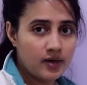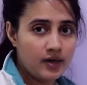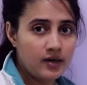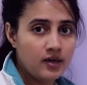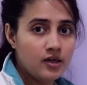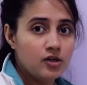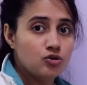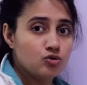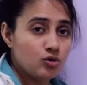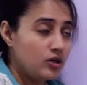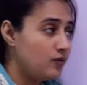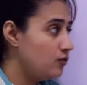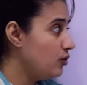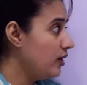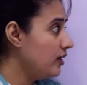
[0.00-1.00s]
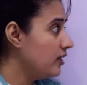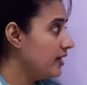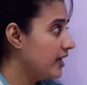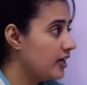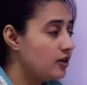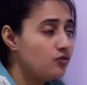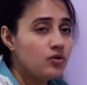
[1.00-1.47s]
right? So if you enter
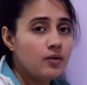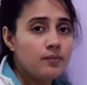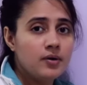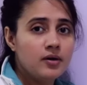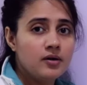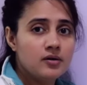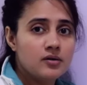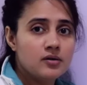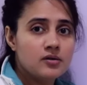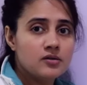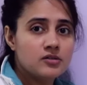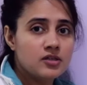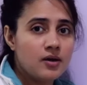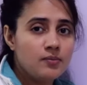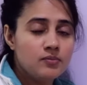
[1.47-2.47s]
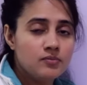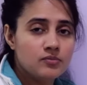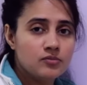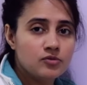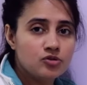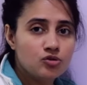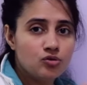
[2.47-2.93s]
negative number, sum
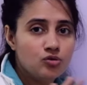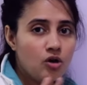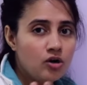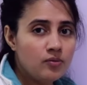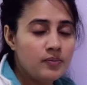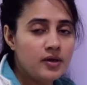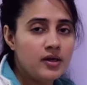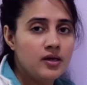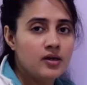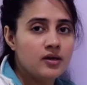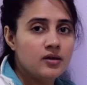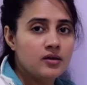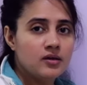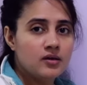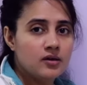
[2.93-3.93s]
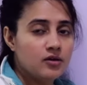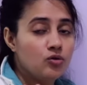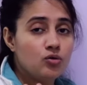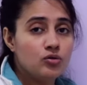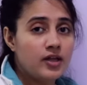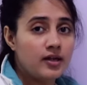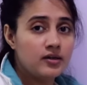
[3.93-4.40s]
should not be, you
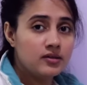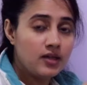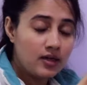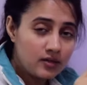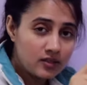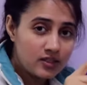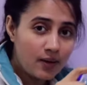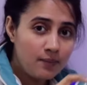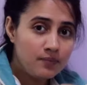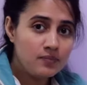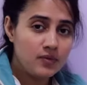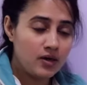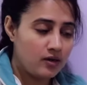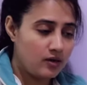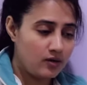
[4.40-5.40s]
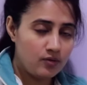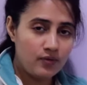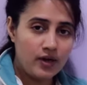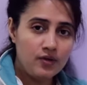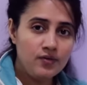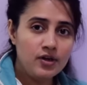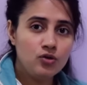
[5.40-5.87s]
know, that sum,
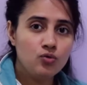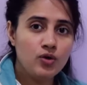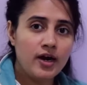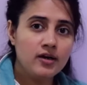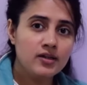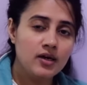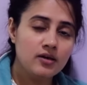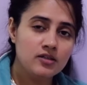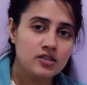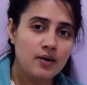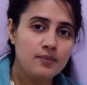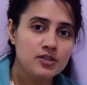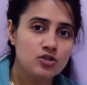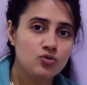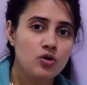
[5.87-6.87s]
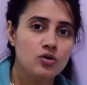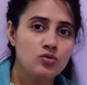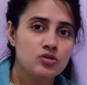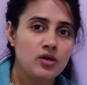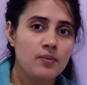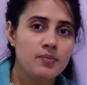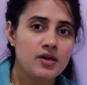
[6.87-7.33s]
whenever you write that sum is equal
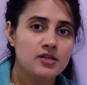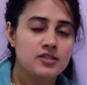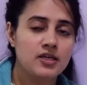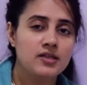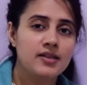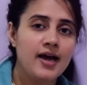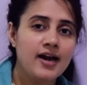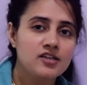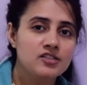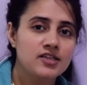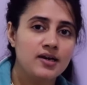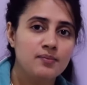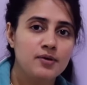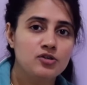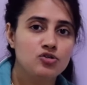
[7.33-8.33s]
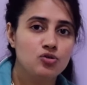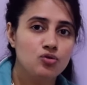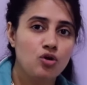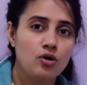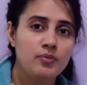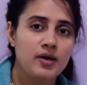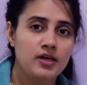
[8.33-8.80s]
to sum plus a, that statement should
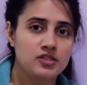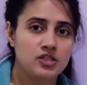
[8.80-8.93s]
not be